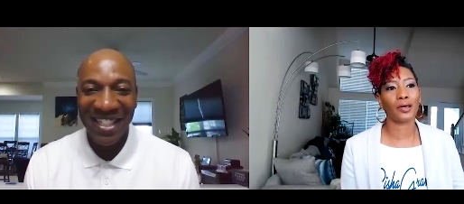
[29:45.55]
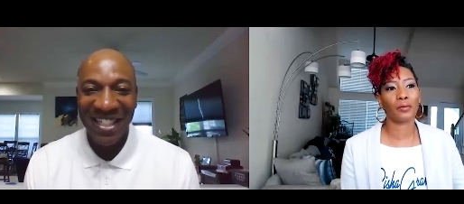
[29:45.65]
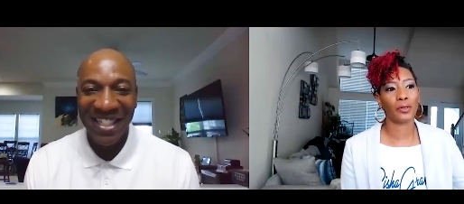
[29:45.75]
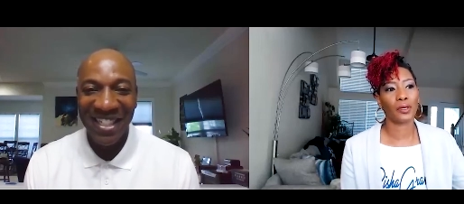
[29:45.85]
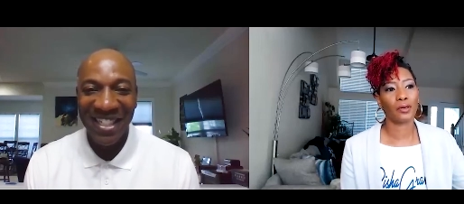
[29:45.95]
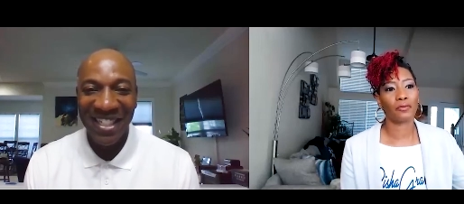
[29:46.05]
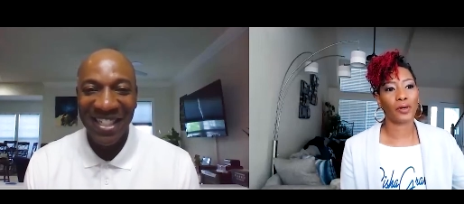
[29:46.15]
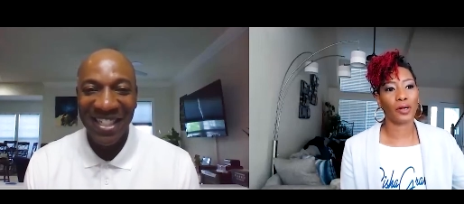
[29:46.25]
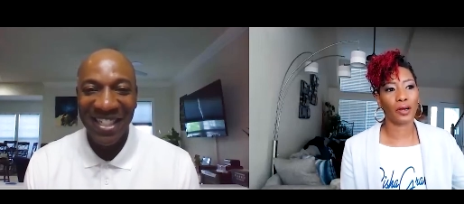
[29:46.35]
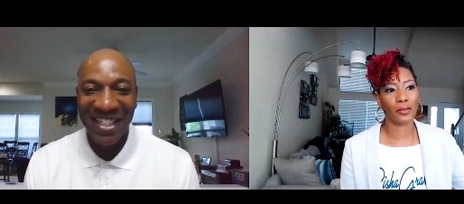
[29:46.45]
Speaker 1: up
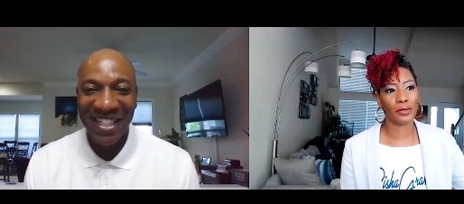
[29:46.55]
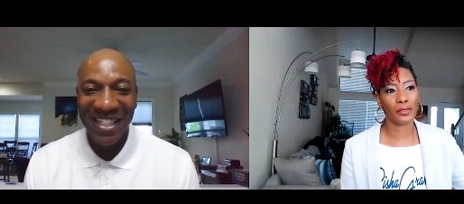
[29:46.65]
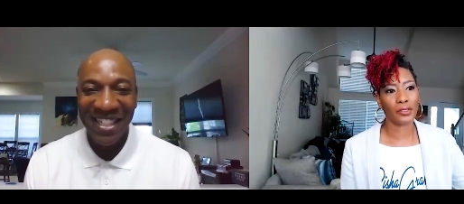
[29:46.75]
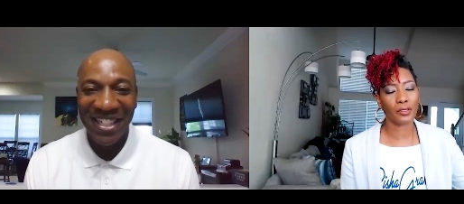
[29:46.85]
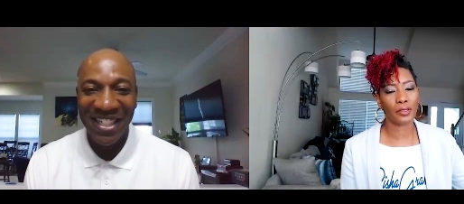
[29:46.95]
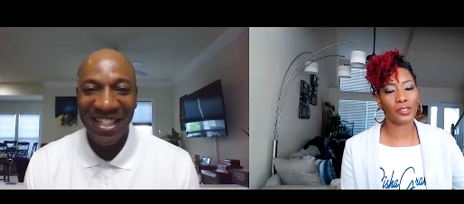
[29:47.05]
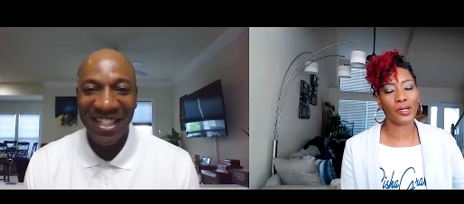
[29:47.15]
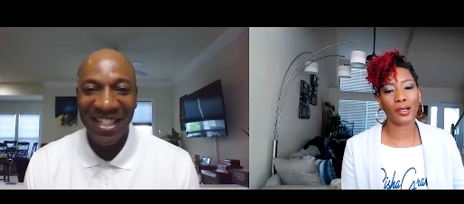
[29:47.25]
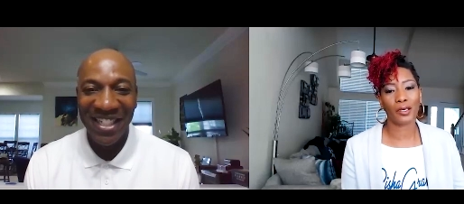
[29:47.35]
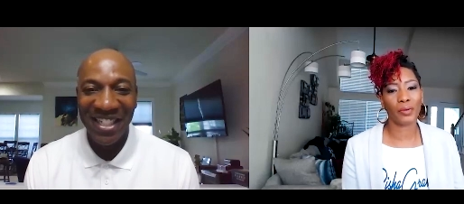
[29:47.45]
for others, there's
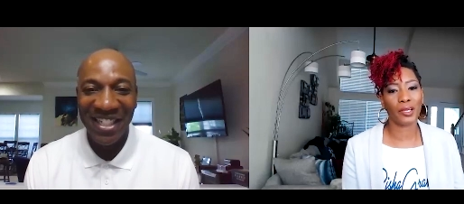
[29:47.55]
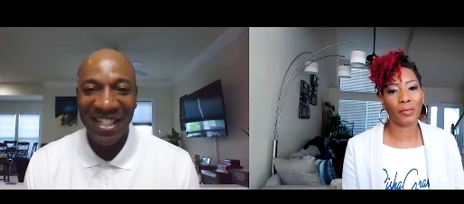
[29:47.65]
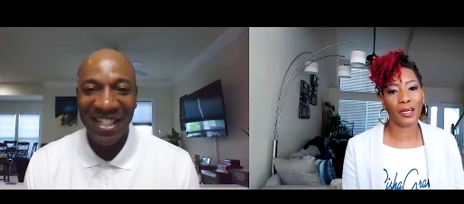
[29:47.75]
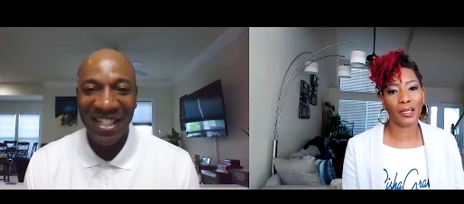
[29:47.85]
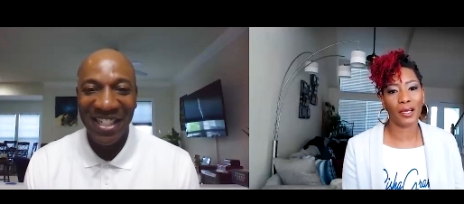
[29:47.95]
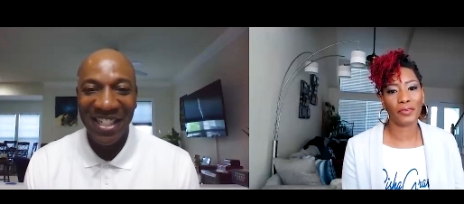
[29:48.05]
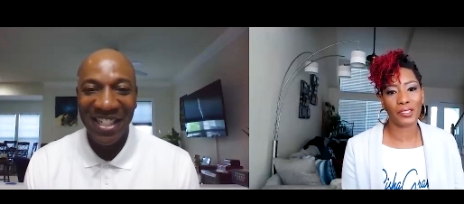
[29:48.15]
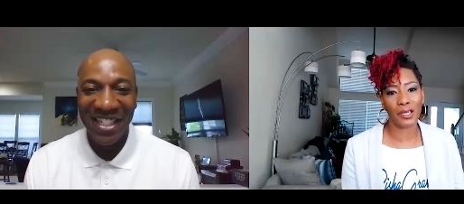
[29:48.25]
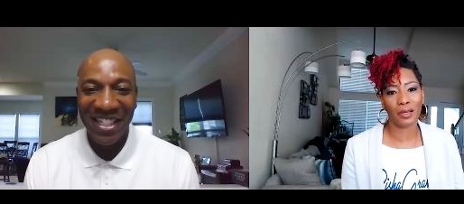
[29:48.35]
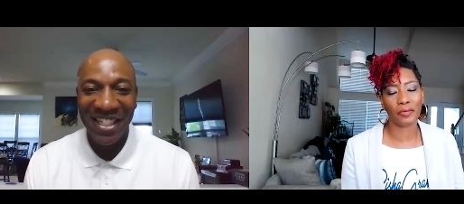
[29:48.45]
not going to be anybody left to
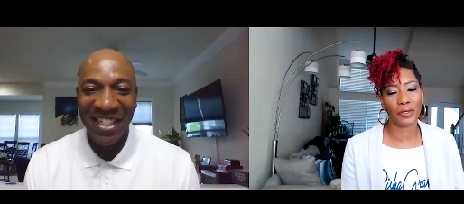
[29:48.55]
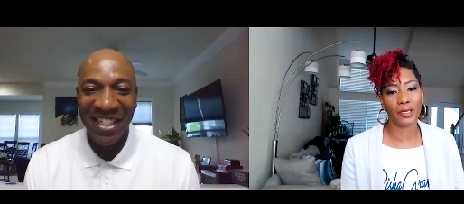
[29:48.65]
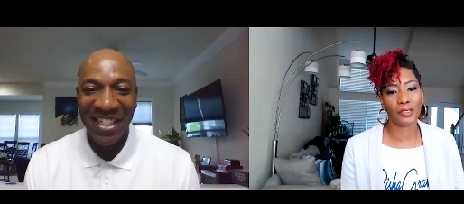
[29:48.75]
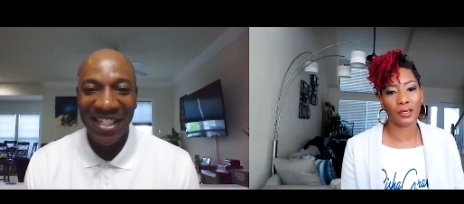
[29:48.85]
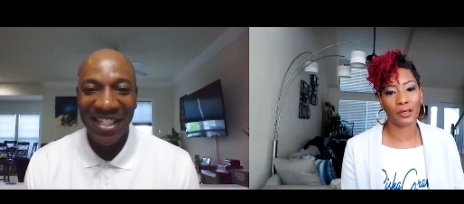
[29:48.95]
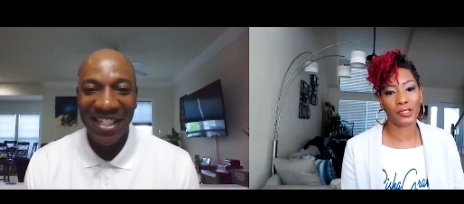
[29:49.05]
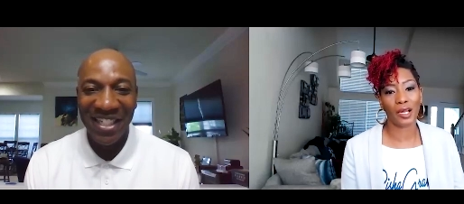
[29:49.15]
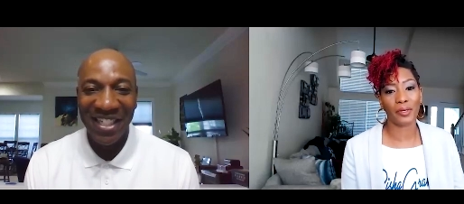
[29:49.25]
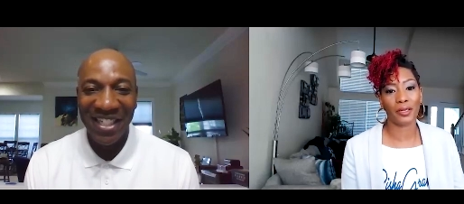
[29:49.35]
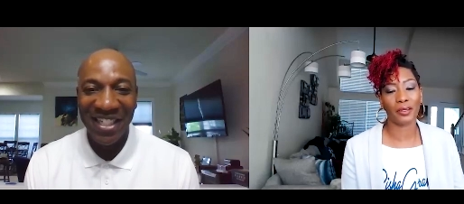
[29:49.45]
stand for us in our
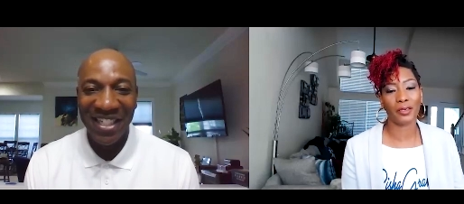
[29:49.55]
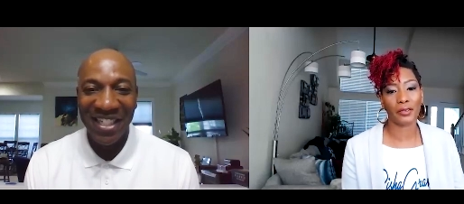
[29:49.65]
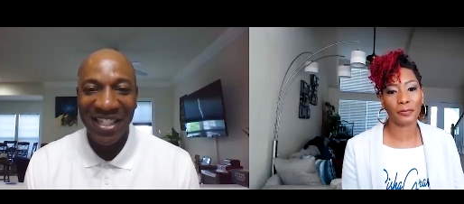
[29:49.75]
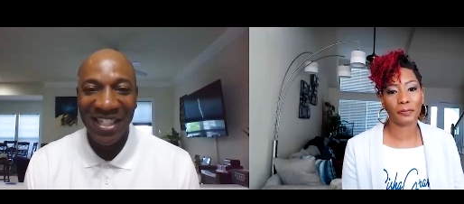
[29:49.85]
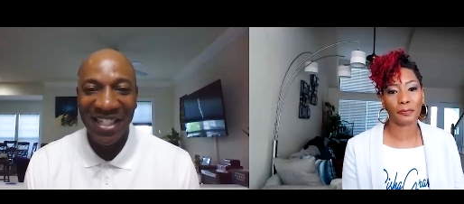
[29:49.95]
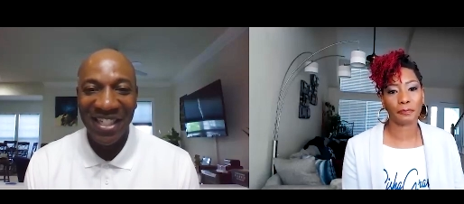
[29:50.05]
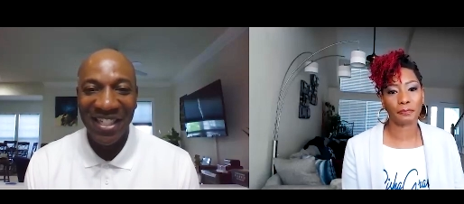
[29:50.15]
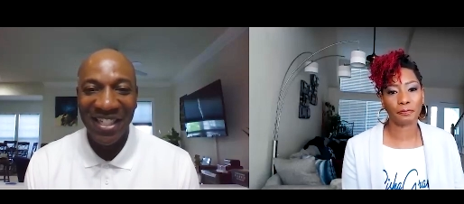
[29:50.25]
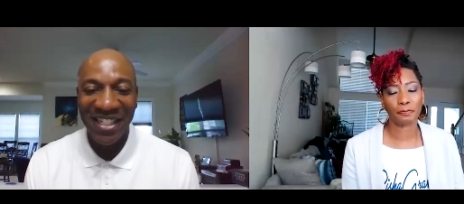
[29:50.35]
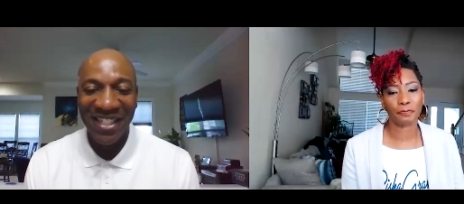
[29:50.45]
time of need.
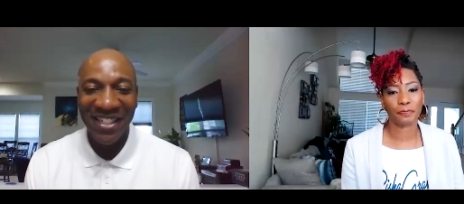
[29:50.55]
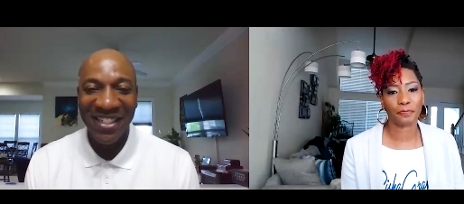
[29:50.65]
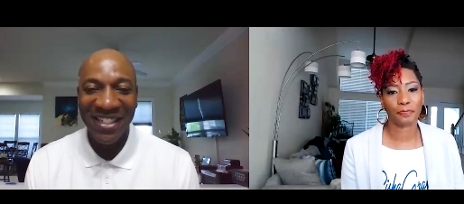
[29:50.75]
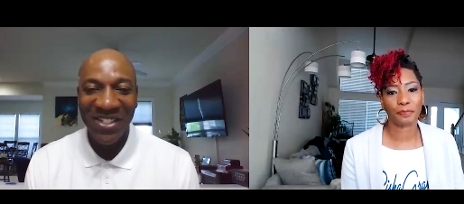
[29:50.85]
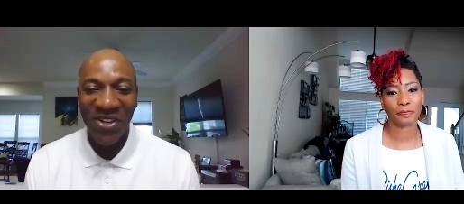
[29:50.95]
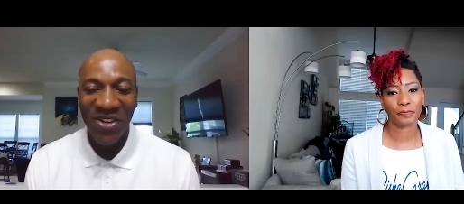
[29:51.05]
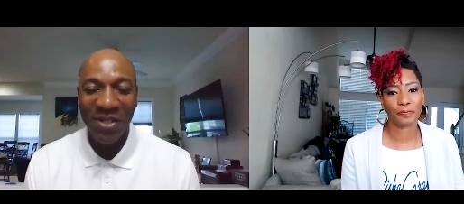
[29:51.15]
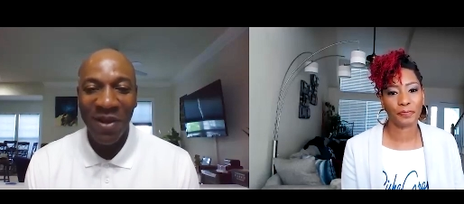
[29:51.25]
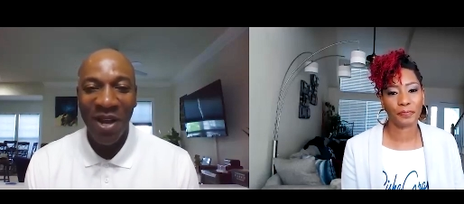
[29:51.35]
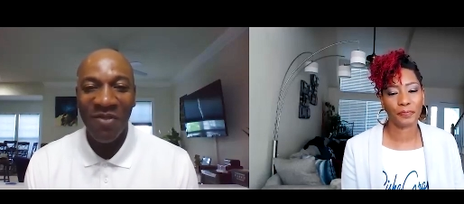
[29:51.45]
Speaker 2: Yeah, no, that's
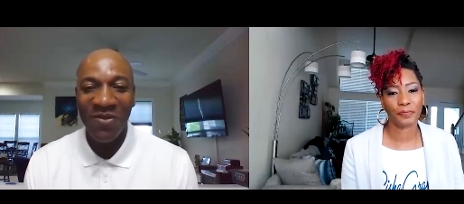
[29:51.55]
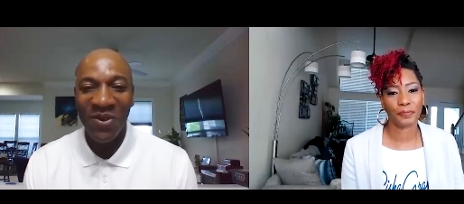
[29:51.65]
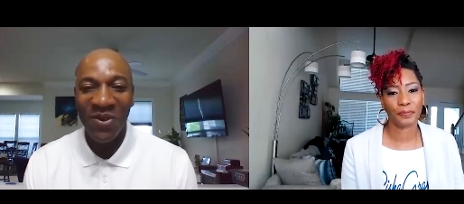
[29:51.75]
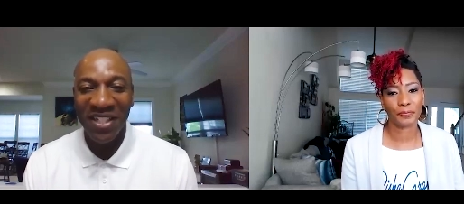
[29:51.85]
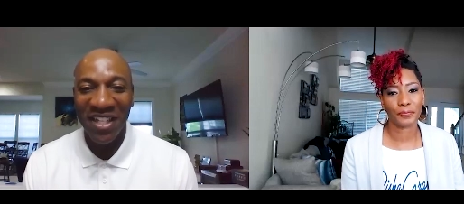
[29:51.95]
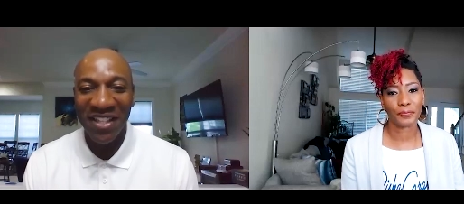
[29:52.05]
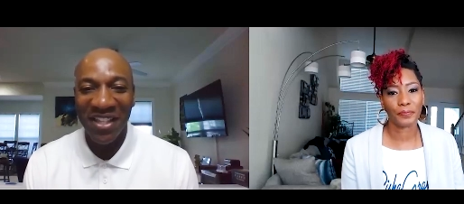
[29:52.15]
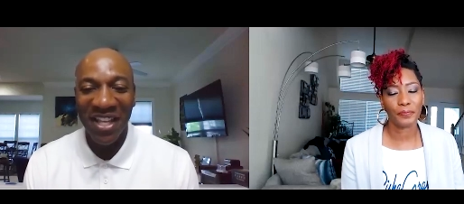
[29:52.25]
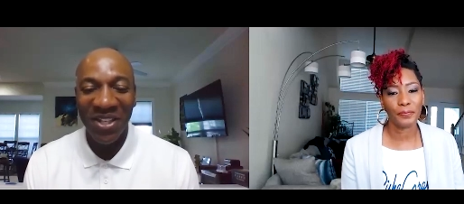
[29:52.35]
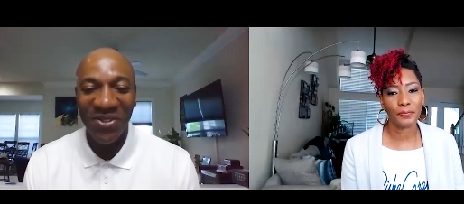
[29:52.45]
powerful. And, and
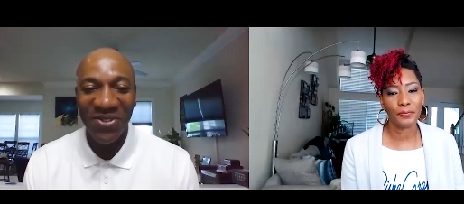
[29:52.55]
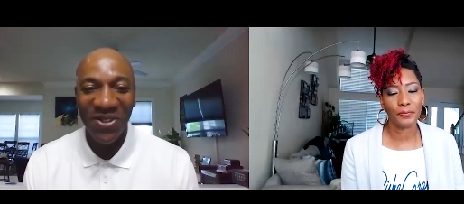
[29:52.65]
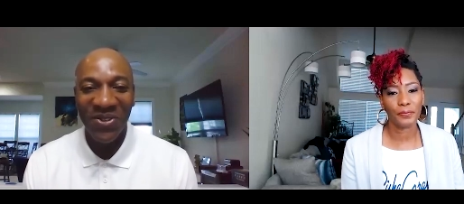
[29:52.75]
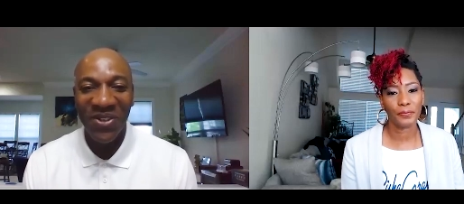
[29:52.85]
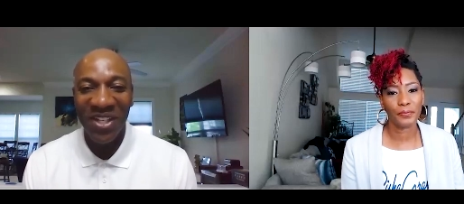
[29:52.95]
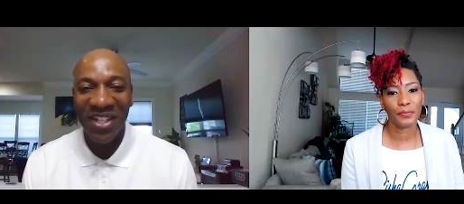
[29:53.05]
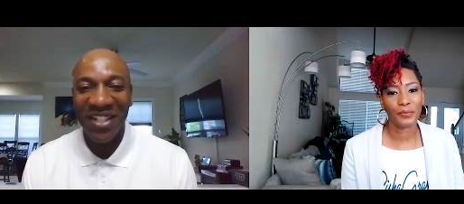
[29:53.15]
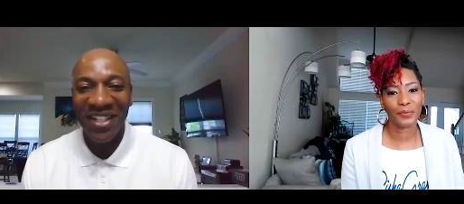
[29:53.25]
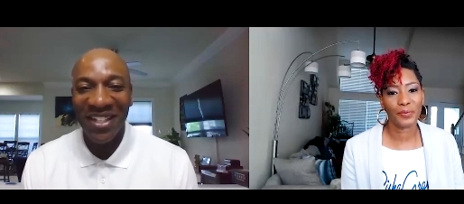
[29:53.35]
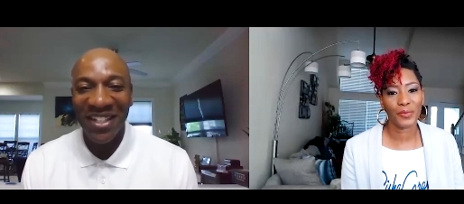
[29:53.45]
thank you. So,
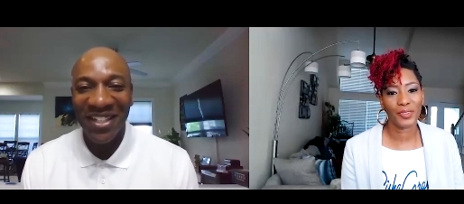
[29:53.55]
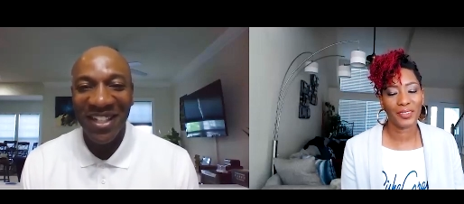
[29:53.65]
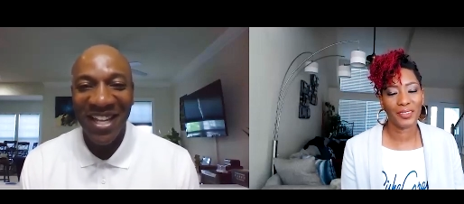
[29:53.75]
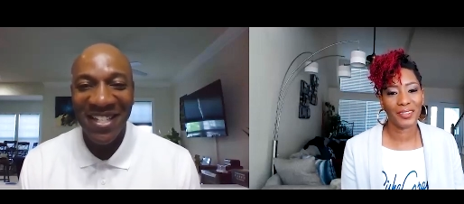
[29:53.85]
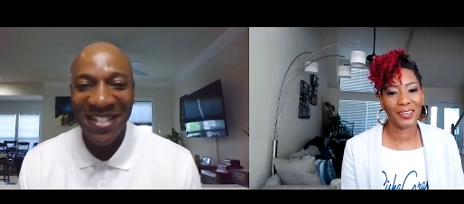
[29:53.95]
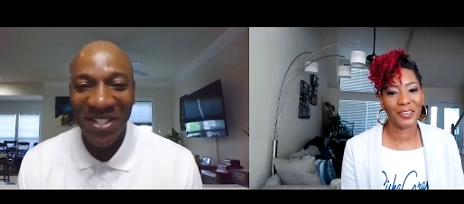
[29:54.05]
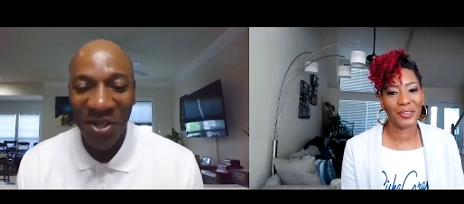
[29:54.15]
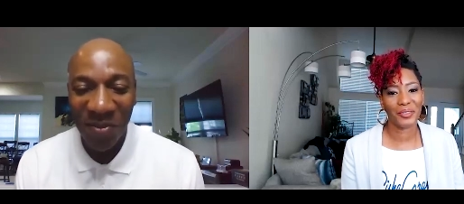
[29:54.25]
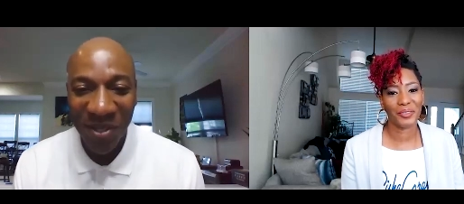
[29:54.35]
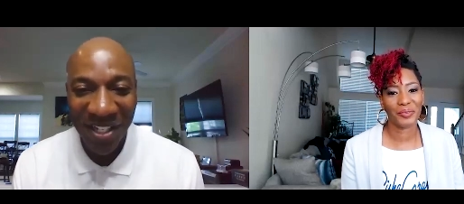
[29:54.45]
uh, ladies and
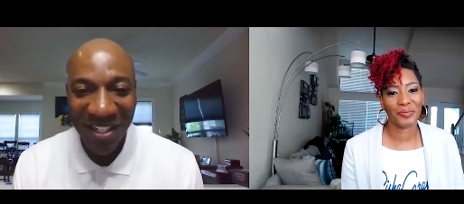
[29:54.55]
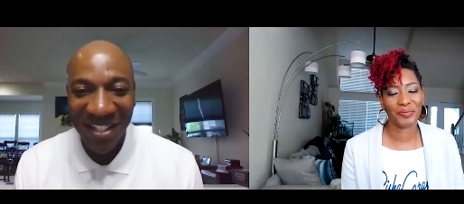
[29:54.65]
gentlemen,